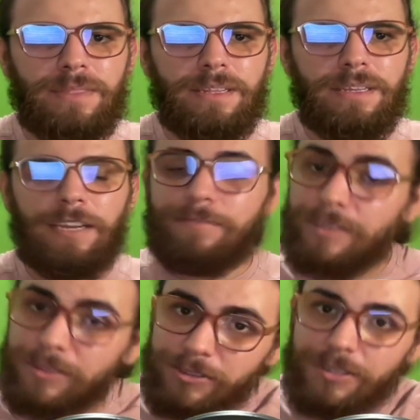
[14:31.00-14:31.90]
if you
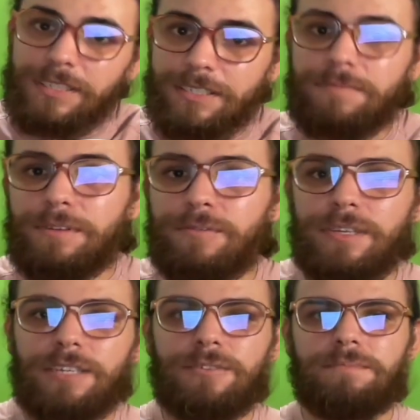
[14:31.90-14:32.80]
enjoyed this
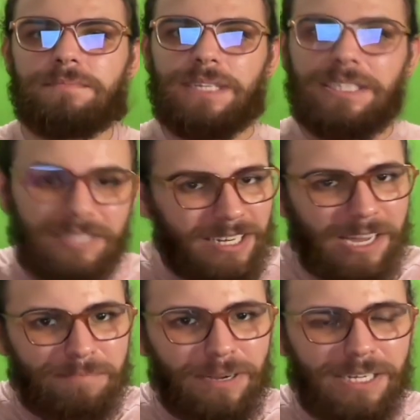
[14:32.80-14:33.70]
review, hit the
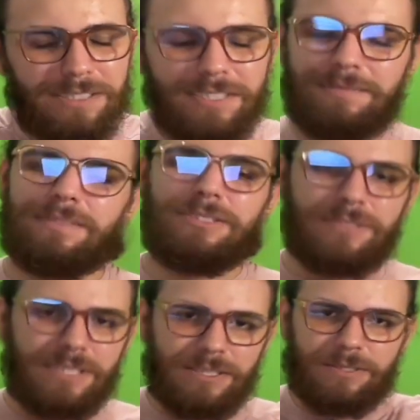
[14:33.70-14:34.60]
like button,
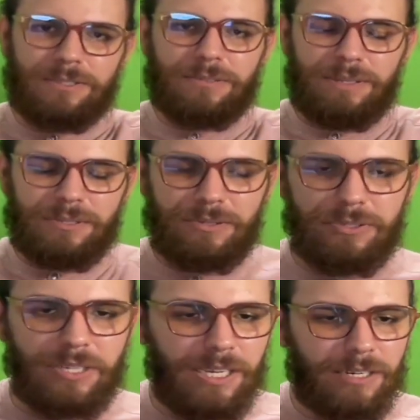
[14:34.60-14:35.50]
consider subscribe to the
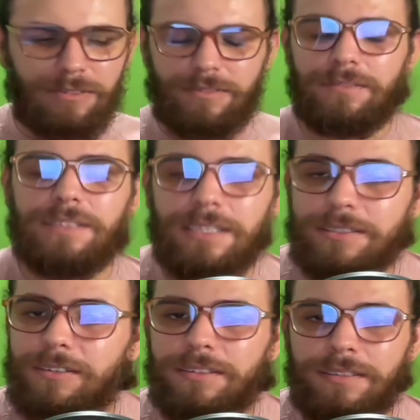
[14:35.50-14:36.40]
channel.
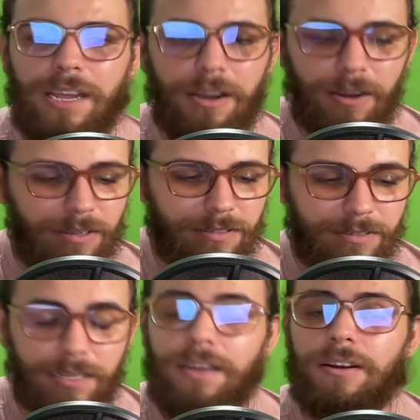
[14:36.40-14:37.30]
That
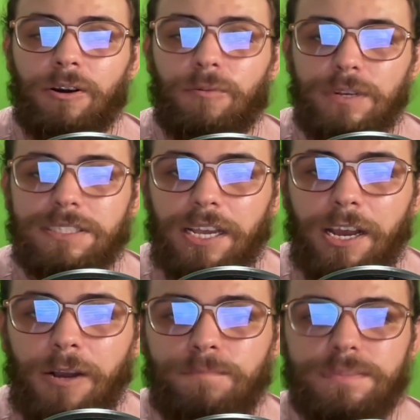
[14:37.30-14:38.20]
always
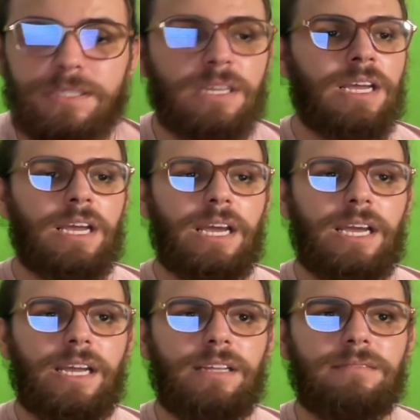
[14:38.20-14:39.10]
helps.
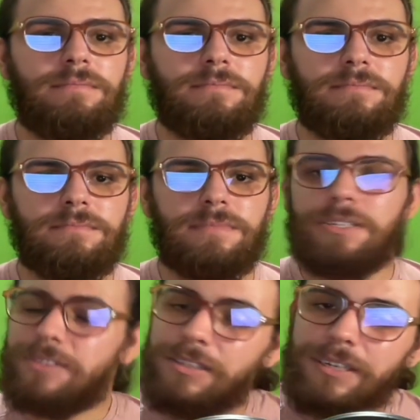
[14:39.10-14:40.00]
And I'll
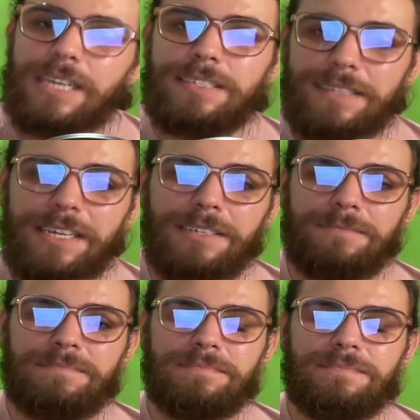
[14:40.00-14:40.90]
see you guys later.
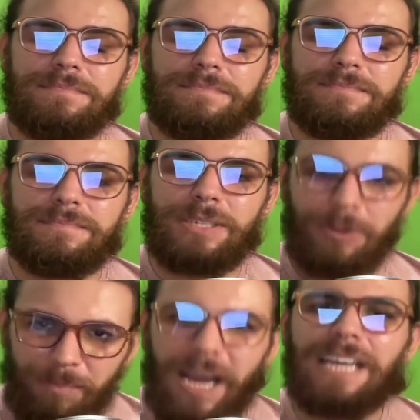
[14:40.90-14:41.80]

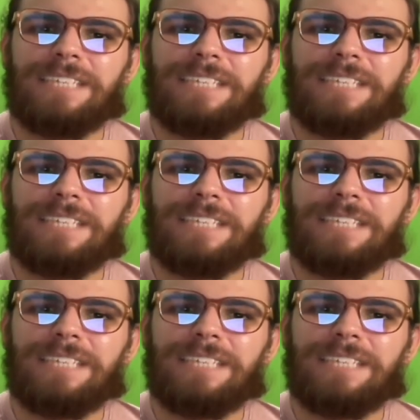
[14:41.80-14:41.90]
Goodbye.